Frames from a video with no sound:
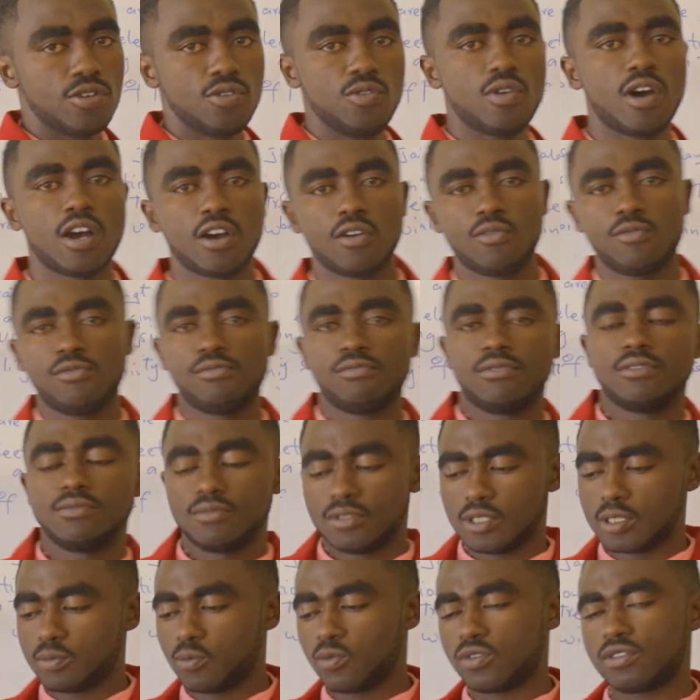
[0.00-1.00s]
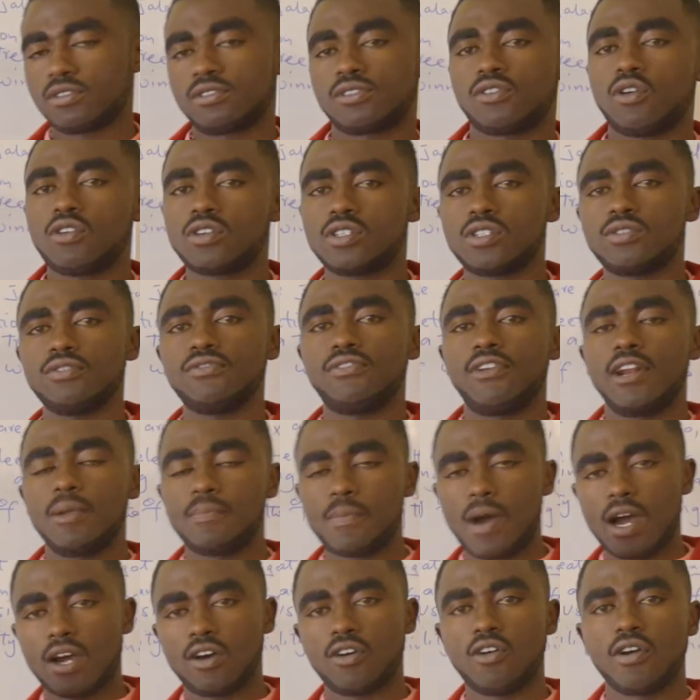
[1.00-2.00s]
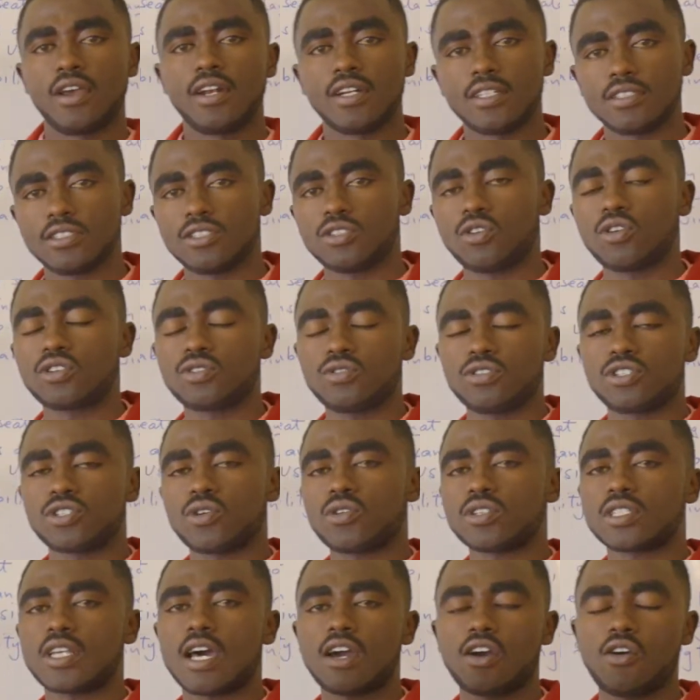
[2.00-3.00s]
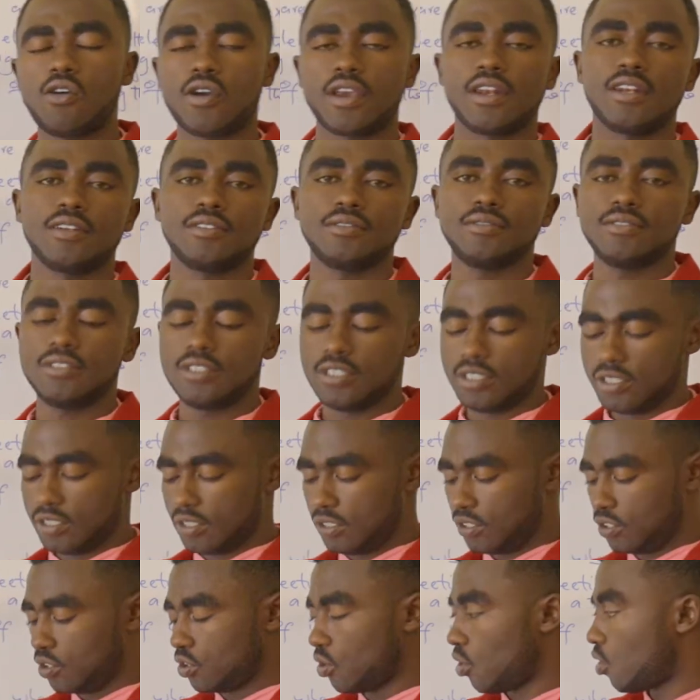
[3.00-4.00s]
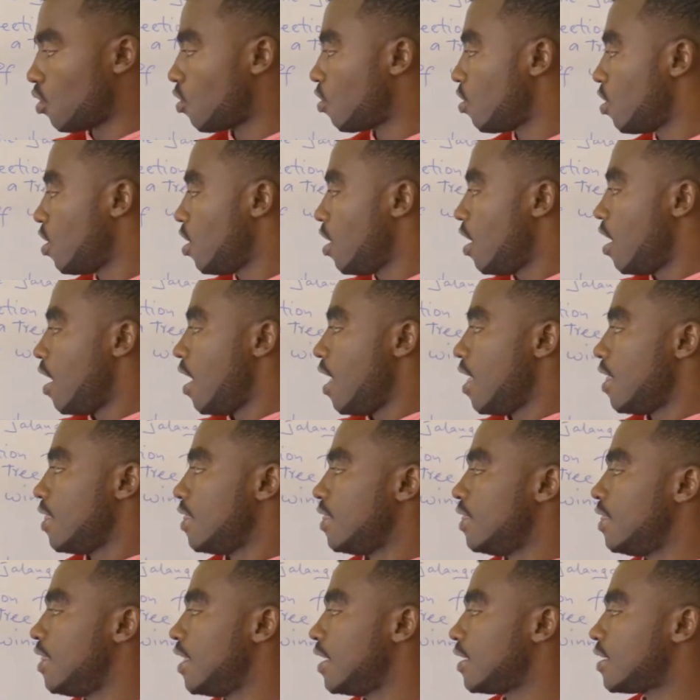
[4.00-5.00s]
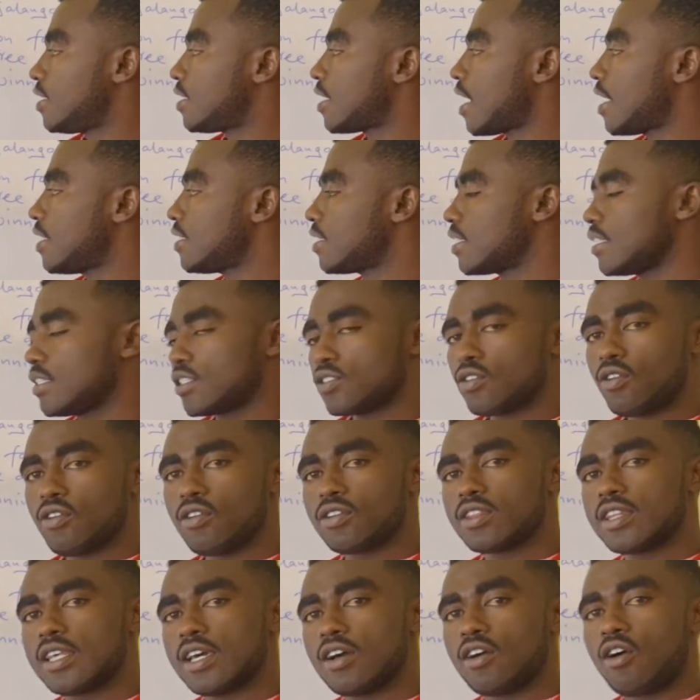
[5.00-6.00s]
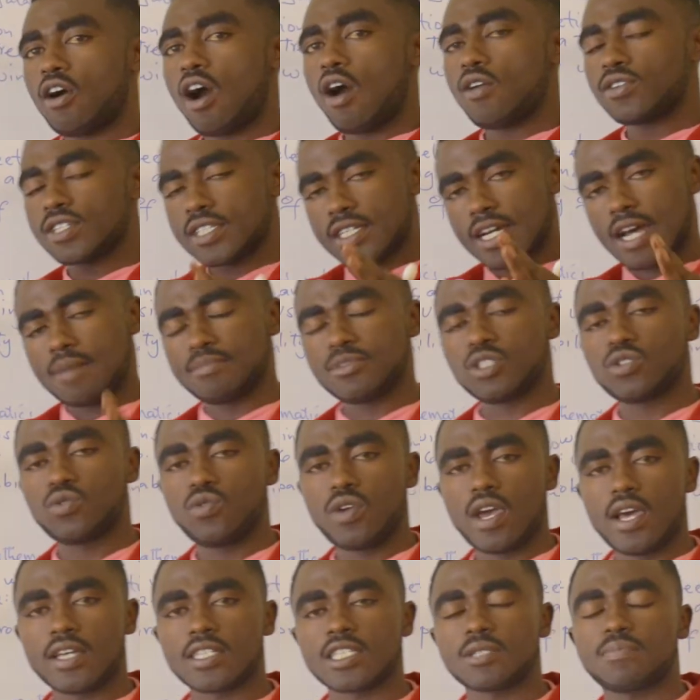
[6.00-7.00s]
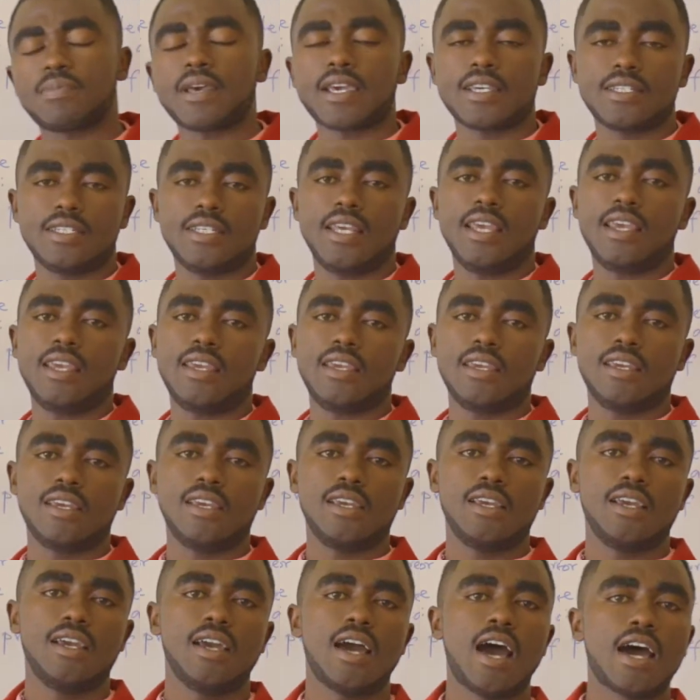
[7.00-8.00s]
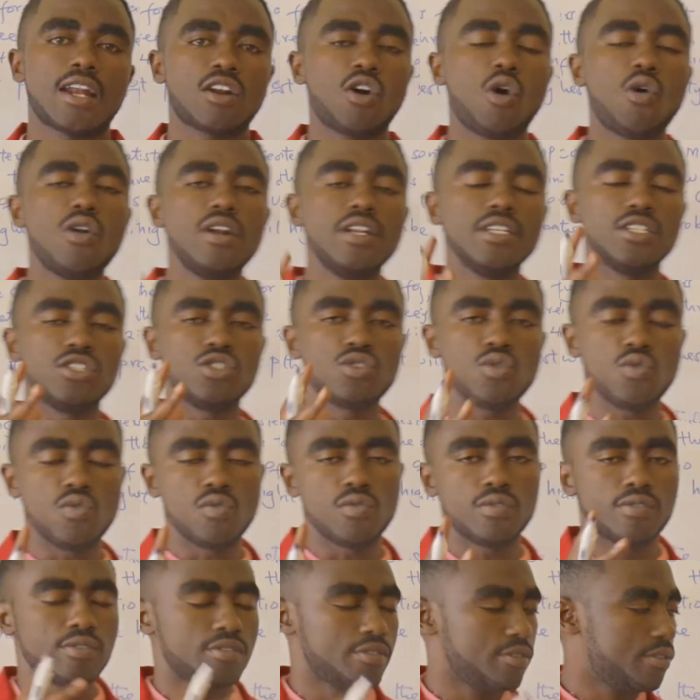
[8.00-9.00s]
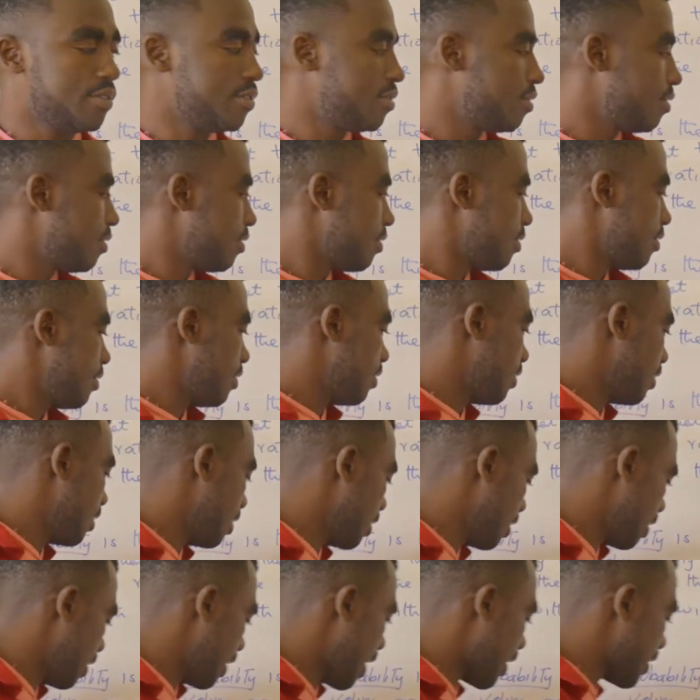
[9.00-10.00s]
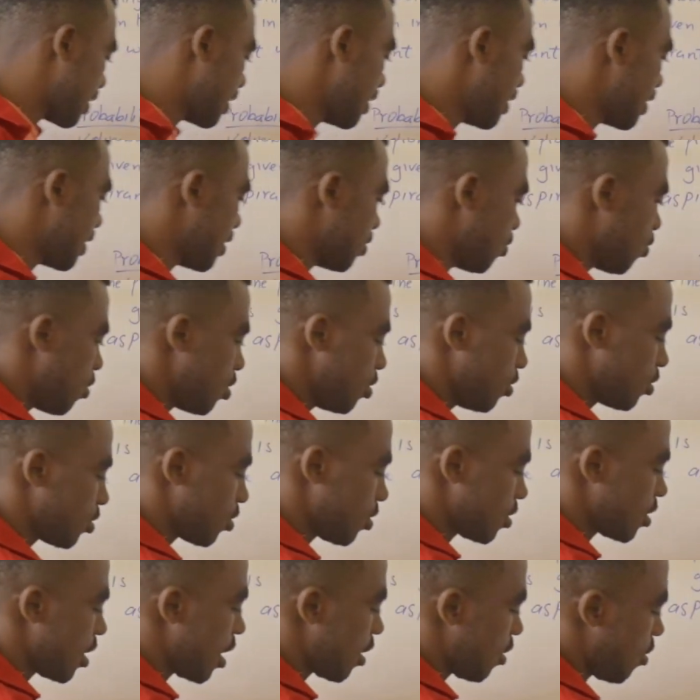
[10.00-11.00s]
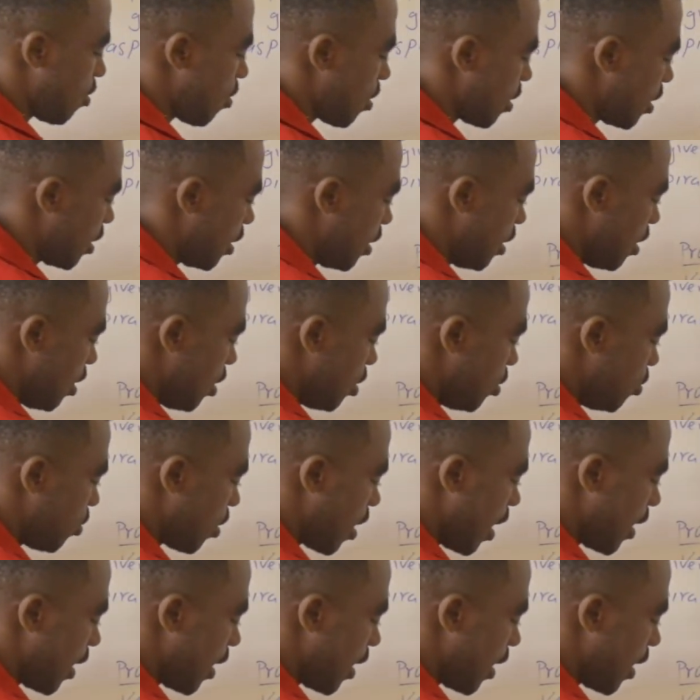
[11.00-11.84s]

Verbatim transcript: You are taught to flip a coin or to toss a coin. So the chances or the outcomes we are expecting are only two. That is, when you toss a coin, you